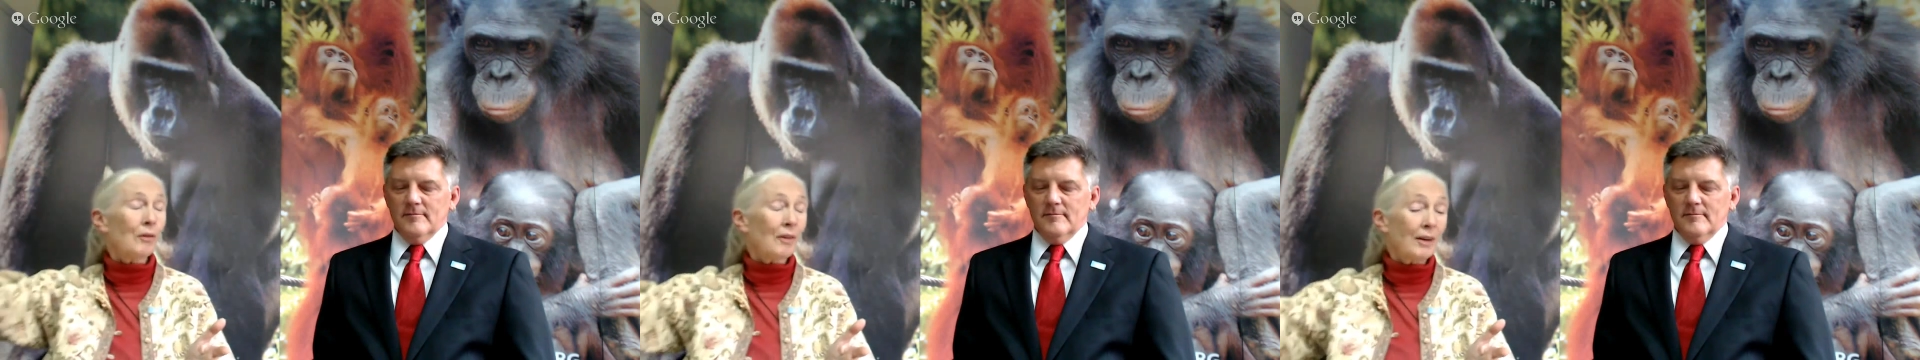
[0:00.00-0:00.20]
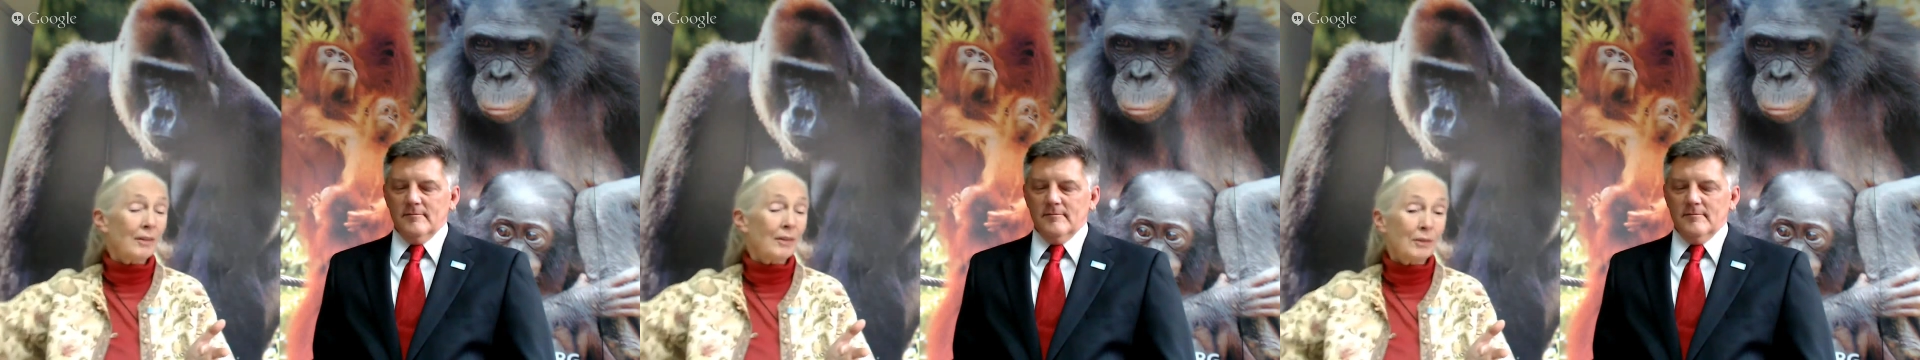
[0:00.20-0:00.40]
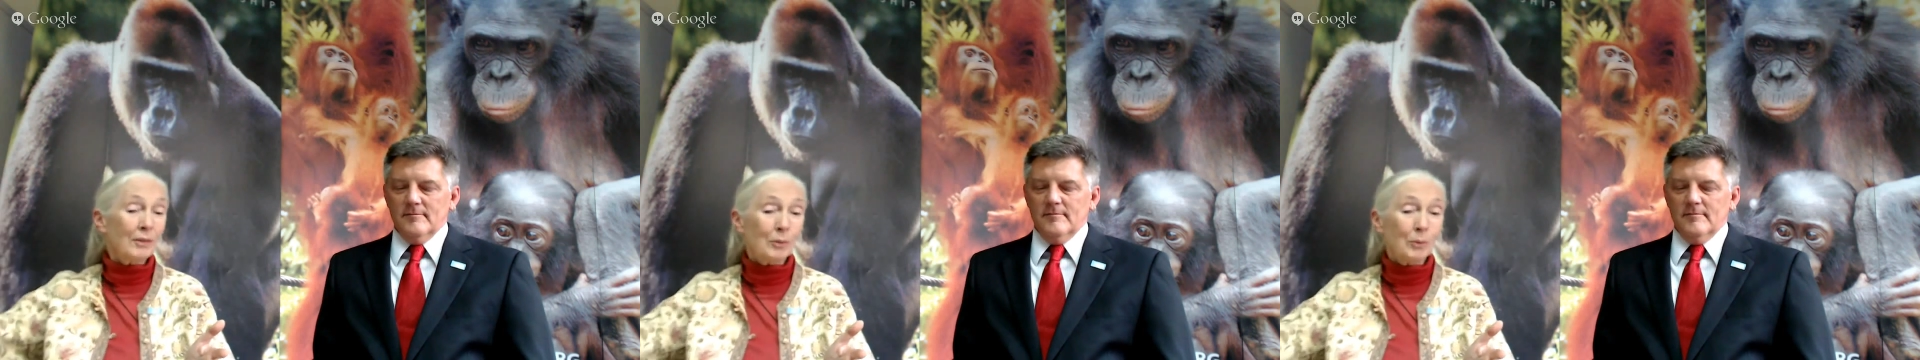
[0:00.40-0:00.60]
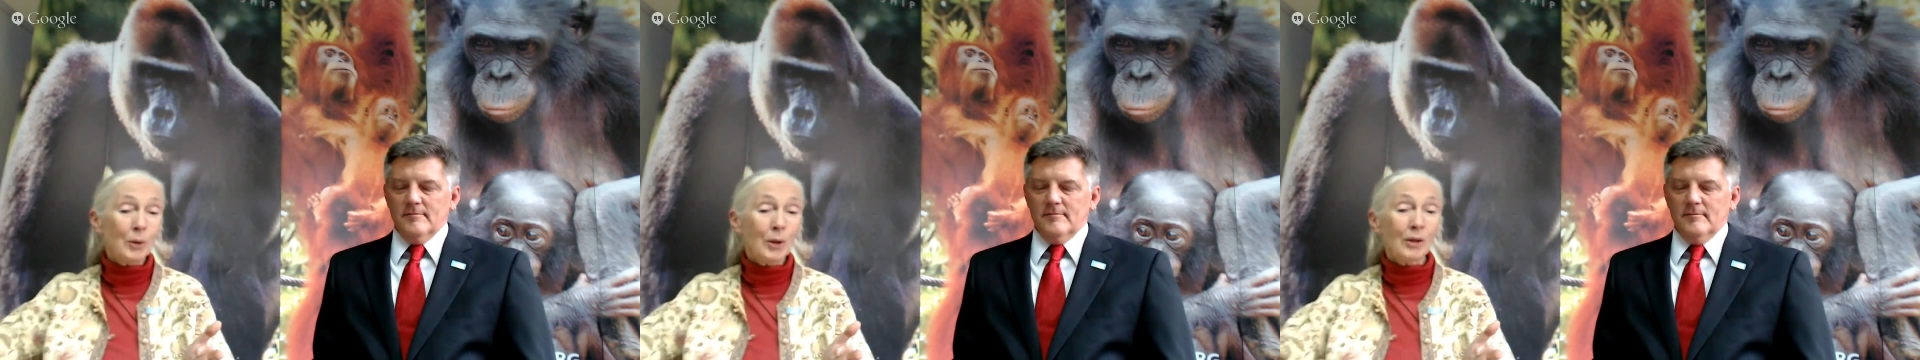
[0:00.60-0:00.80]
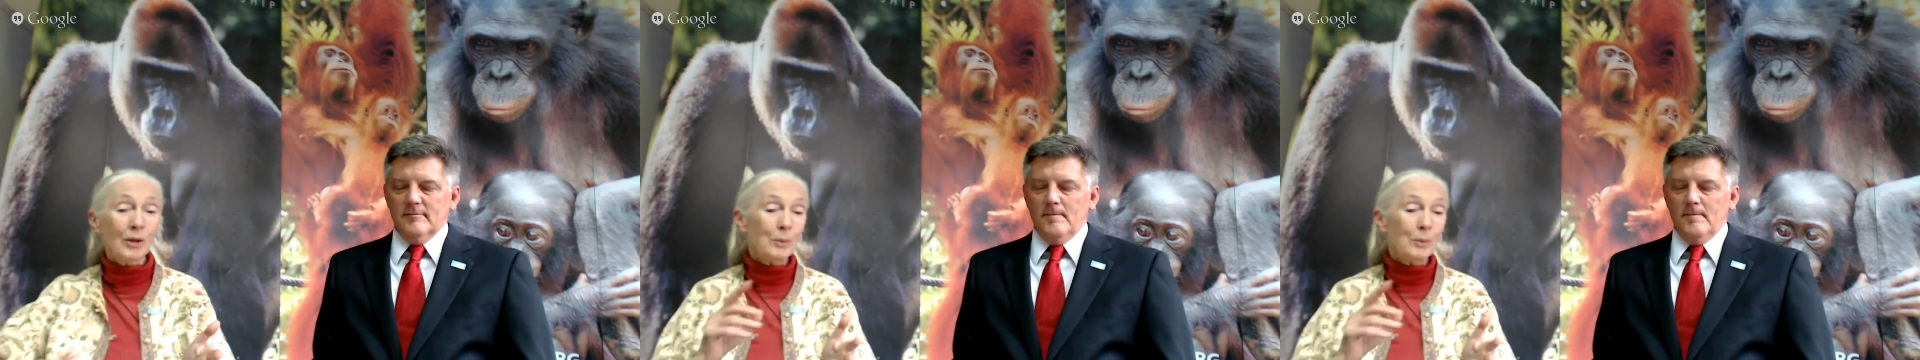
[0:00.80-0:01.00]
Speaker 1: around the
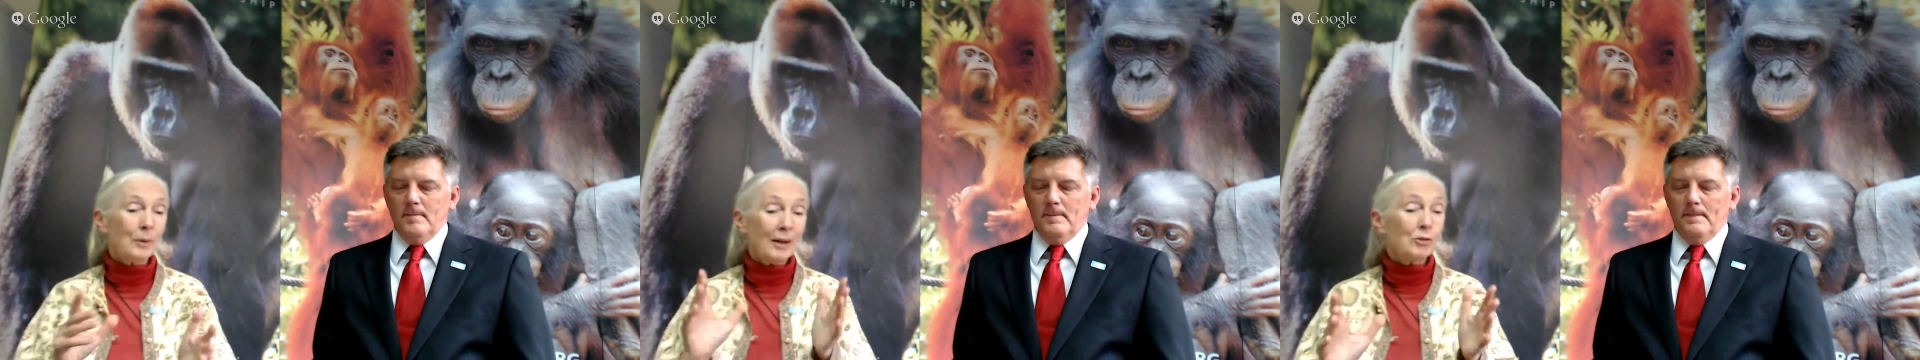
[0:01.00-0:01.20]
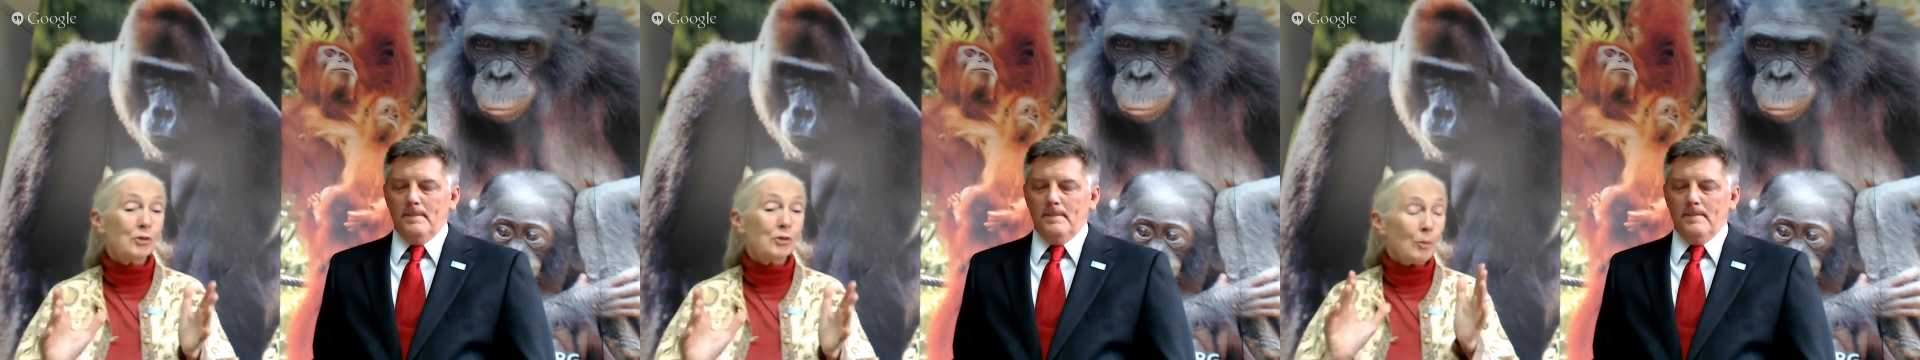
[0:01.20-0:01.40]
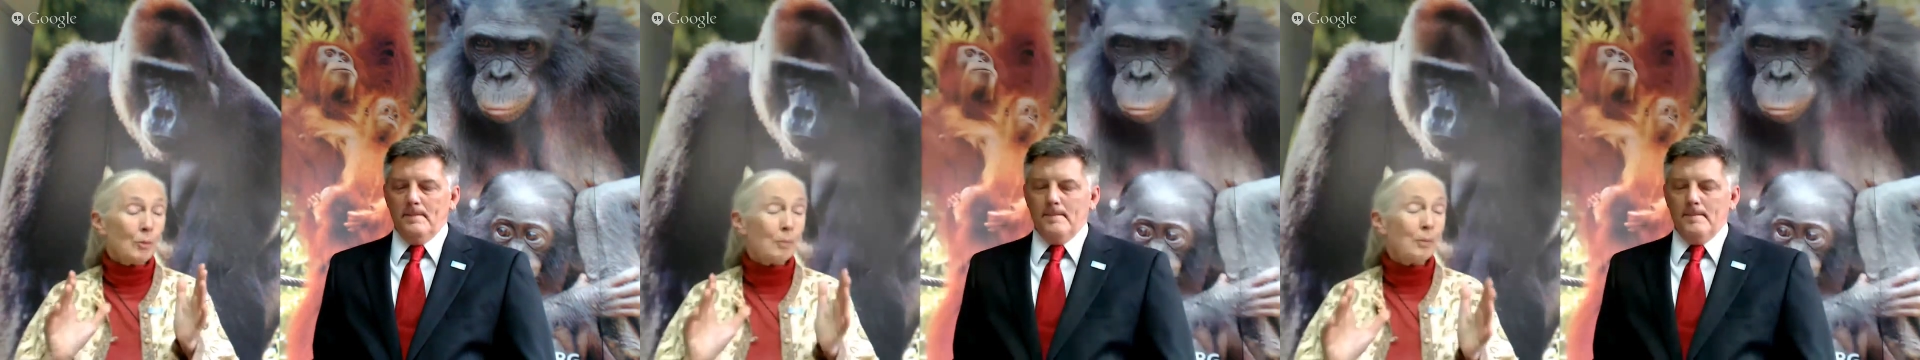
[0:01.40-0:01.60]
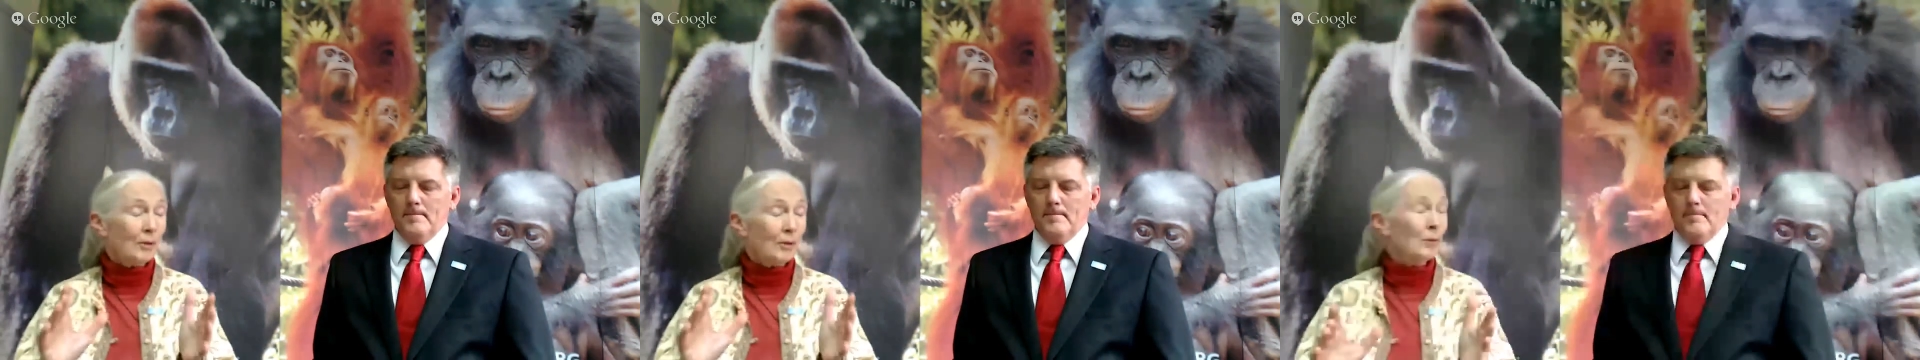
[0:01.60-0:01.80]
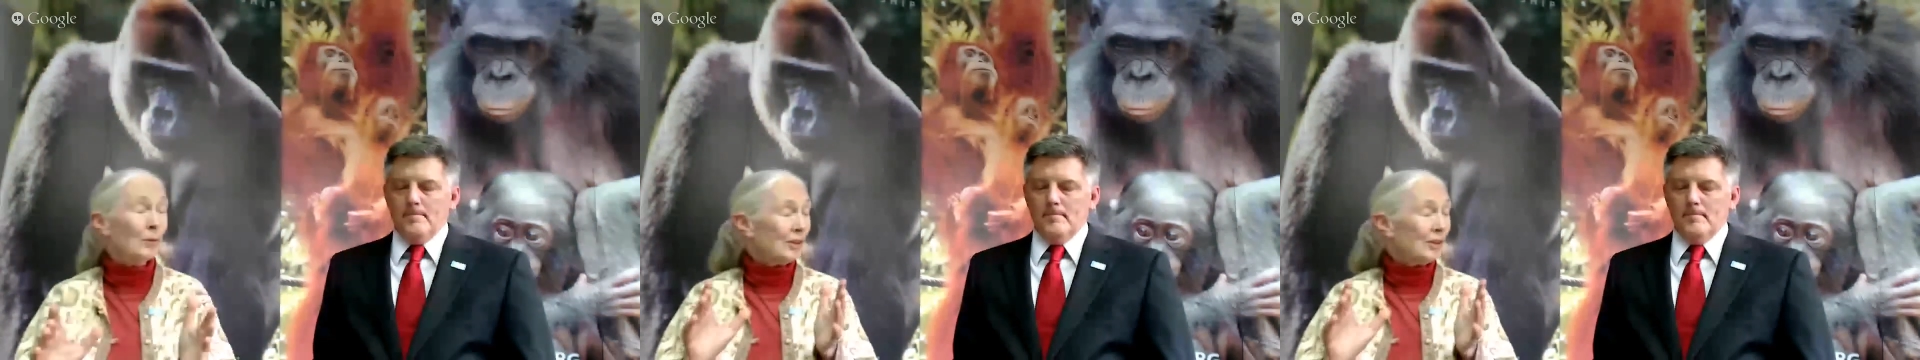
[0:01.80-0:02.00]
world without a
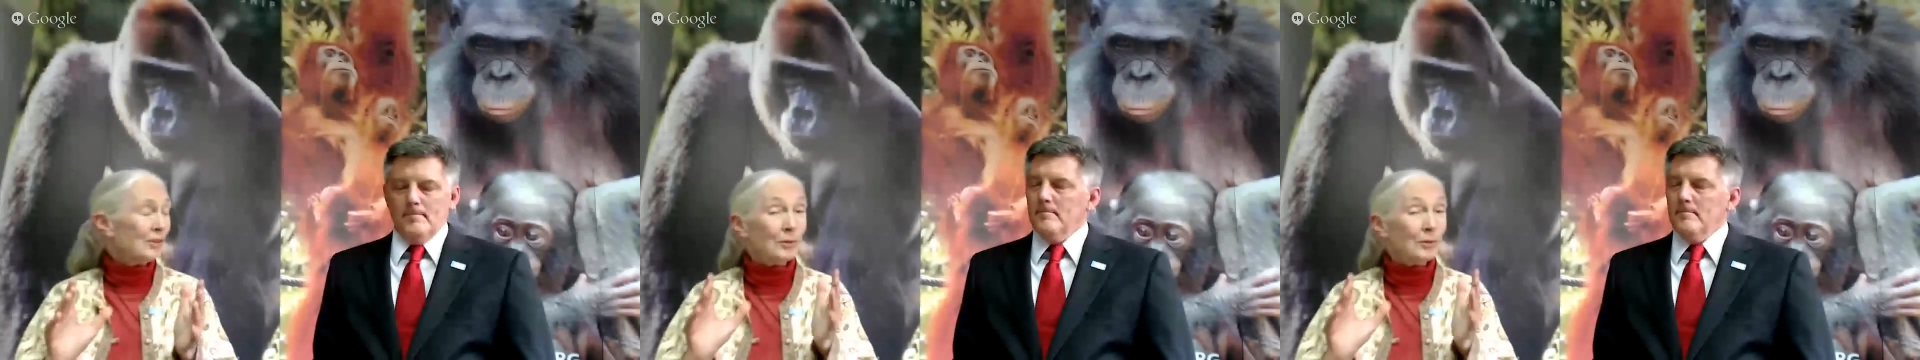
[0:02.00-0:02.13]
drop of